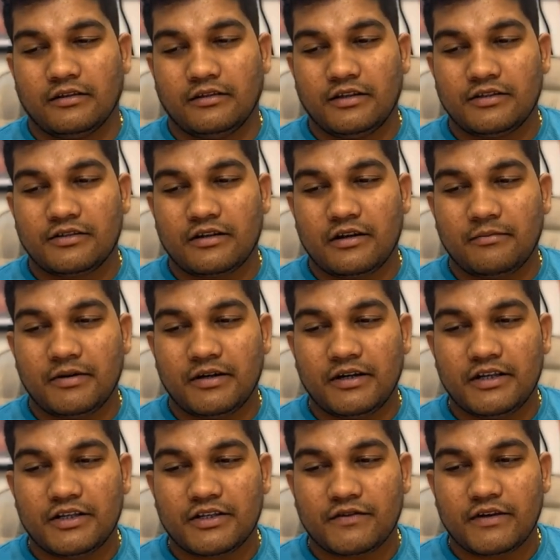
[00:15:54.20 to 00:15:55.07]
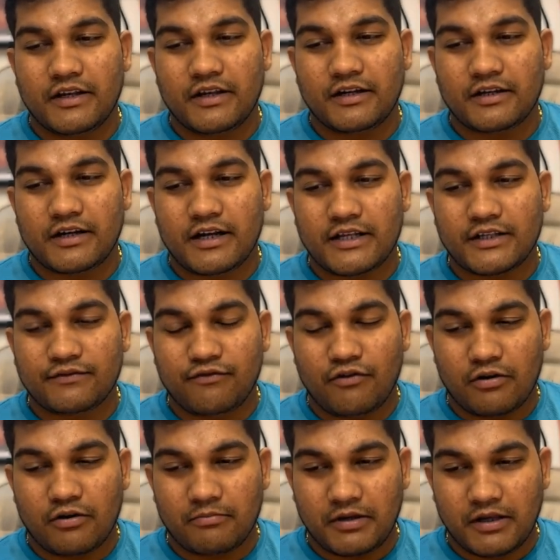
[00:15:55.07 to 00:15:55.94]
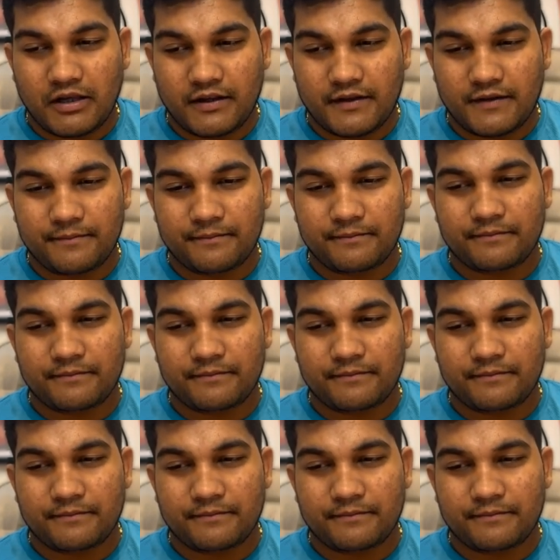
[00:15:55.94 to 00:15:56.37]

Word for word: This remedy is very transforming,